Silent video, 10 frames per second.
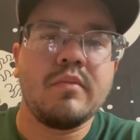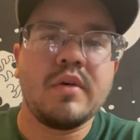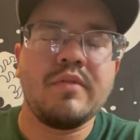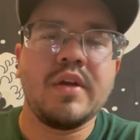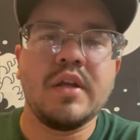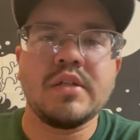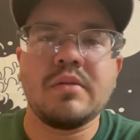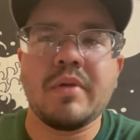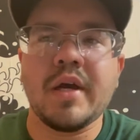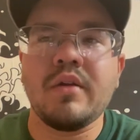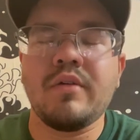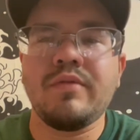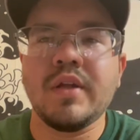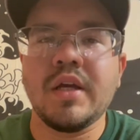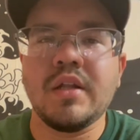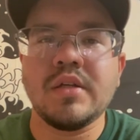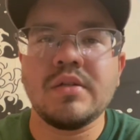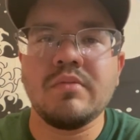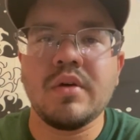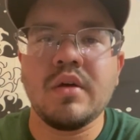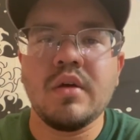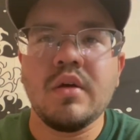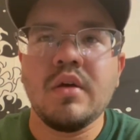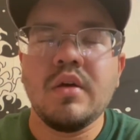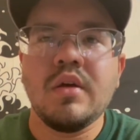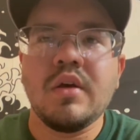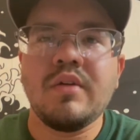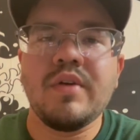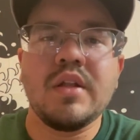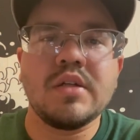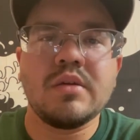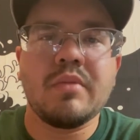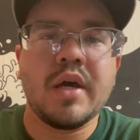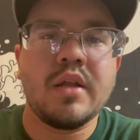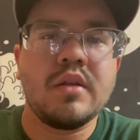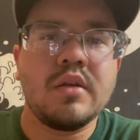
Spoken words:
if he doesn't mind. Hopefully he doesn't, but if he doesn't mind,